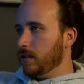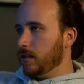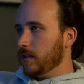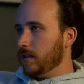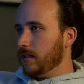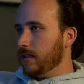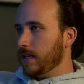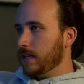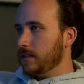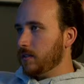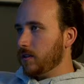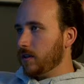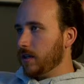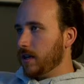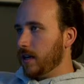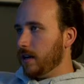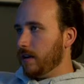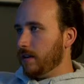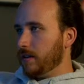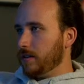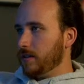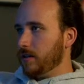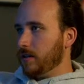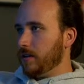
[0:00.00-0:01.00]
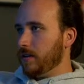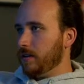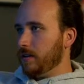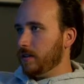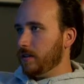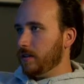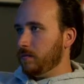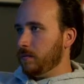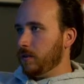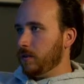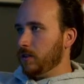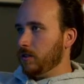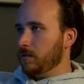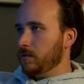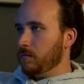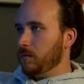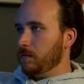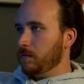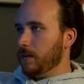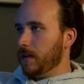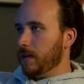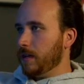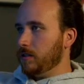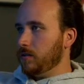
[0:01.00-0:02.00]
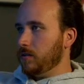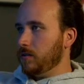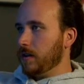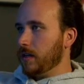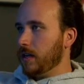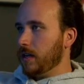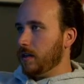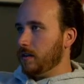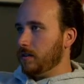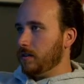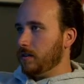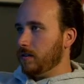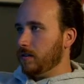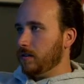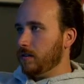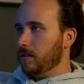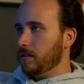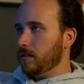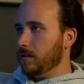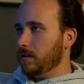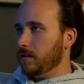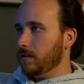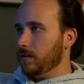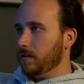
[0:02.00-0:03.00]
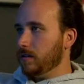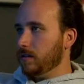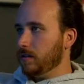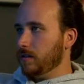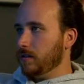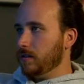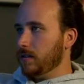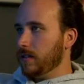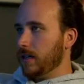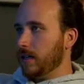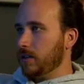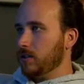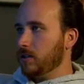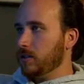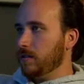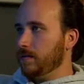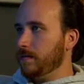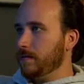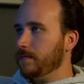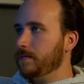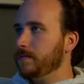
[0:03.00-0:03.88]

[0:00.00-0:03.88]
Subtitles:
That's our character. And we can just move that into our character section.